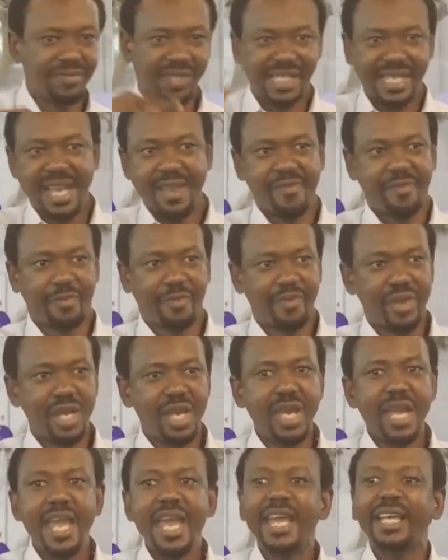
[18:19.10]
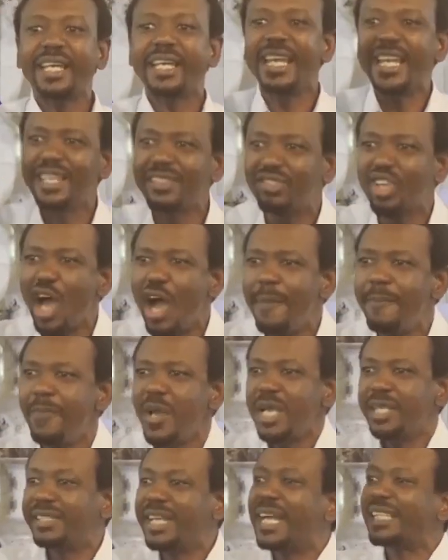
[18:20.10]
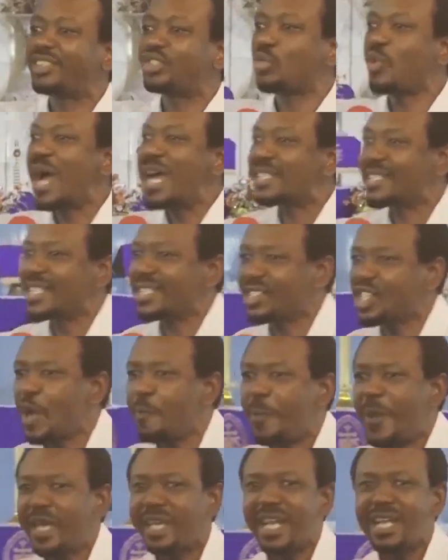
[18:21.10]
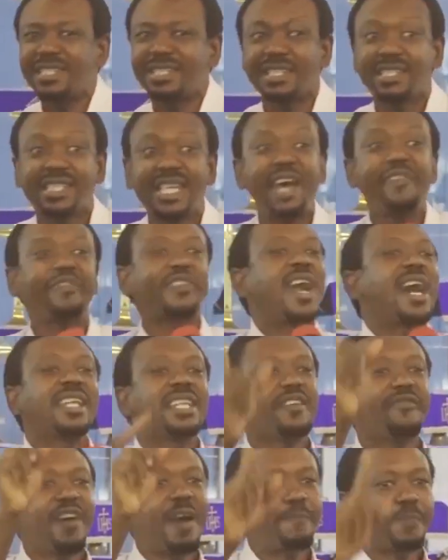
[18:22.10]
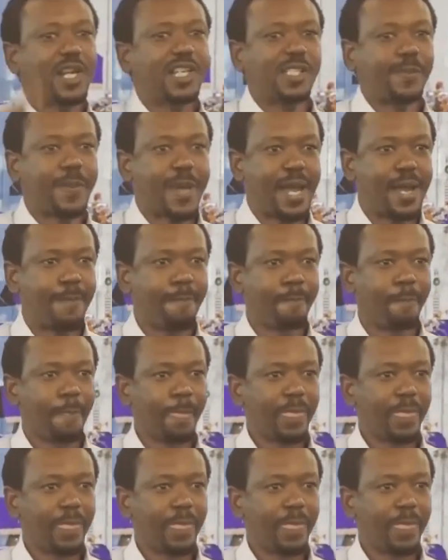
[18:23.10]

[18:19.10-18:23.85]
himself. A kingdom that rises up against itself can never prosper.